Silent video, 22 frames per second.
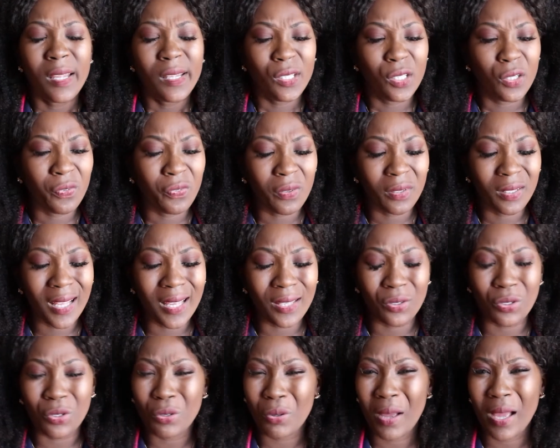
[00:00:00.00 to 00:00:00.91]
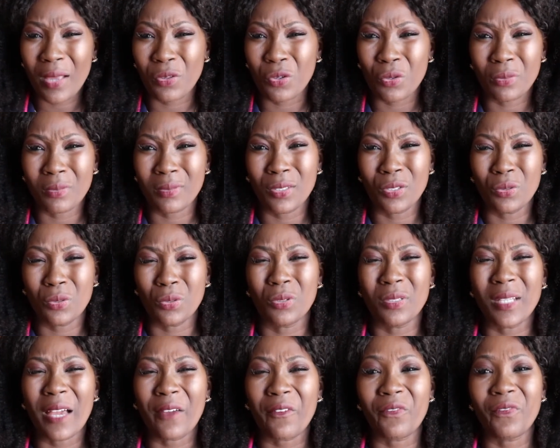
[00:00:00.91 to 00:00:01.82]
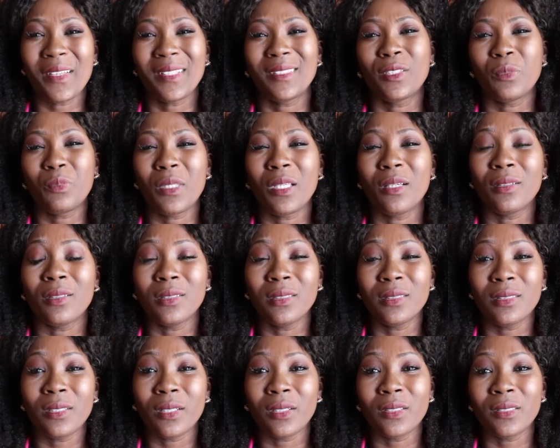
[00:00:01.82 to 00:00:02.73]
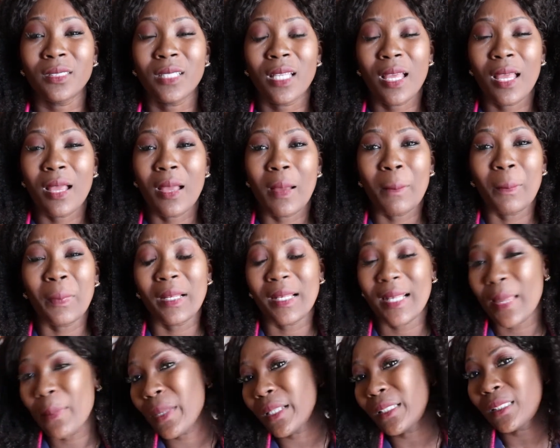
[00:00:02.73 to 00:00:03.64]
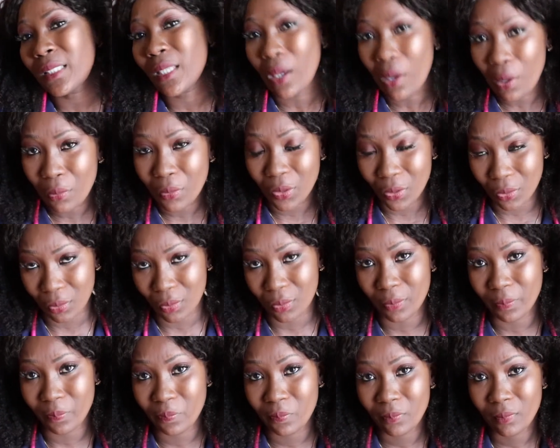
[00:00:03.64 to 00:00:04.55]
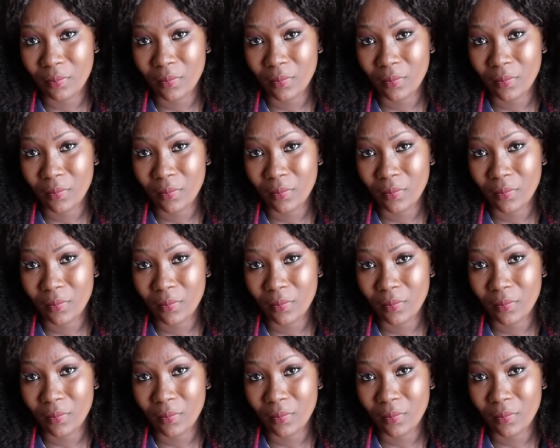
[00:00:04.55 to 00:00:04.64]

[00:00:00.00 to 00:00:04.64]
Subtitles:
You feel like you're not fit to be a good nurse. But let me tell you,